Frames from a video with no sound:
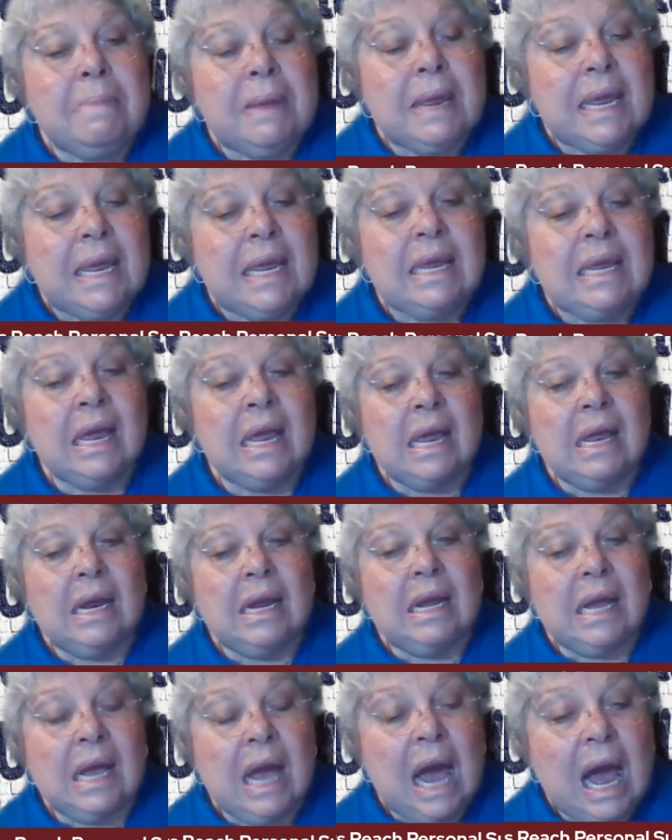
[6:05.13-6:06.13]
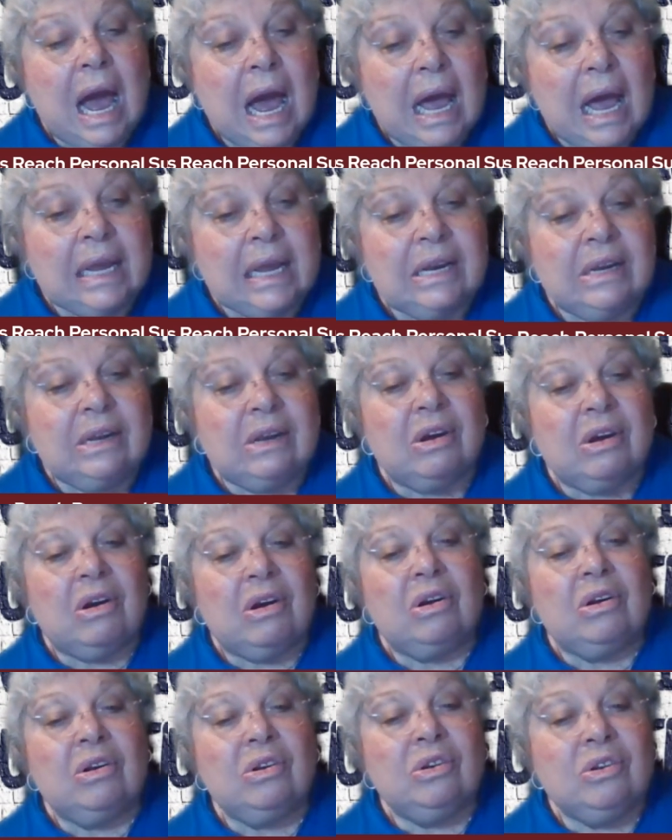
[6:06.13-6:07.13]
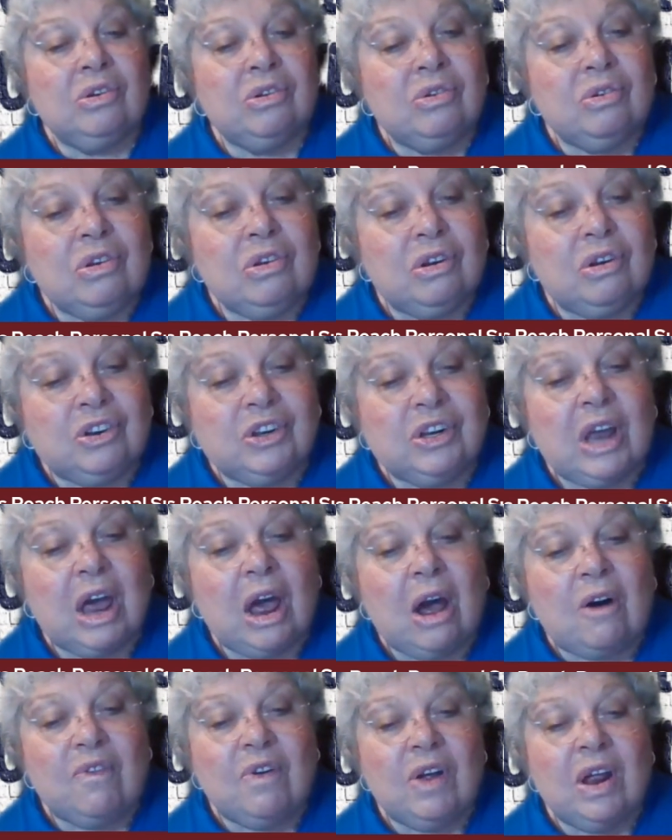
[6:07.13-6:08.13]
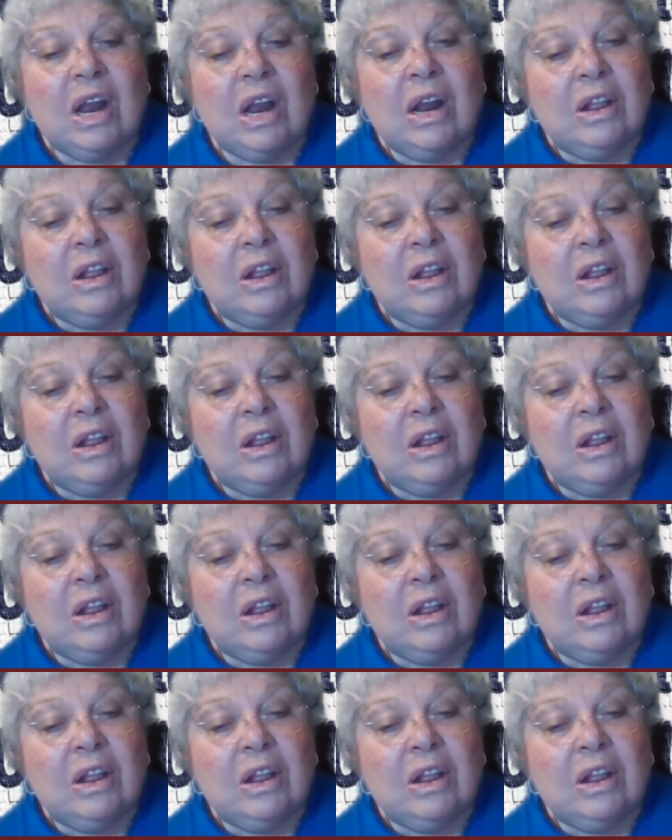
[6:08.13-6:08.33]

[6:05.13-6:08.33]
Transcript: Be kinder to yourself.